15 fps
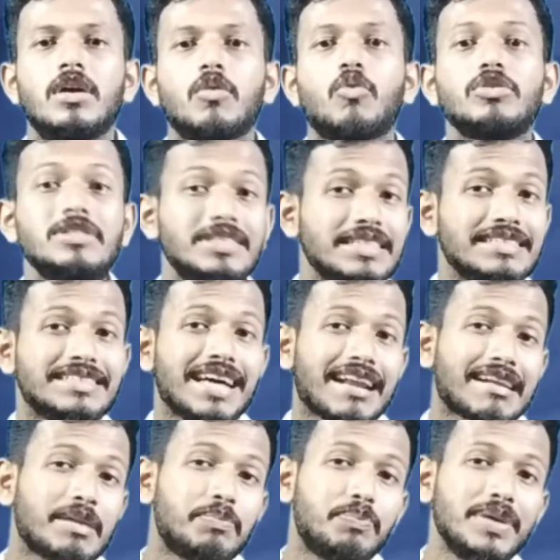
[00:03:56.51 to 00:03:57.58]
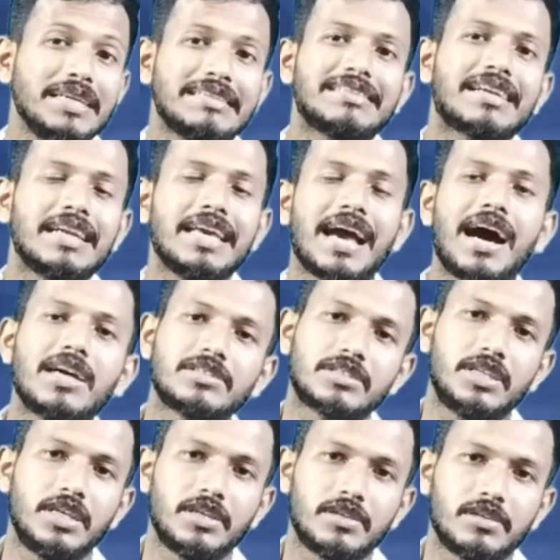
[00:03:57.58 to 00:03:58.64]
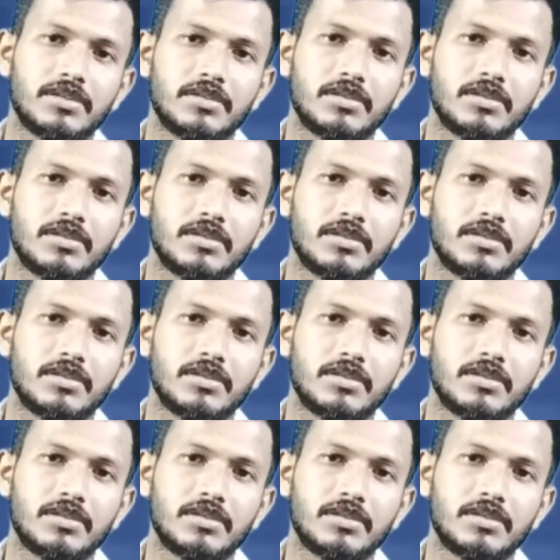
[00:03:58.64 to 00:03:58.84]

questions are repeatedly asking.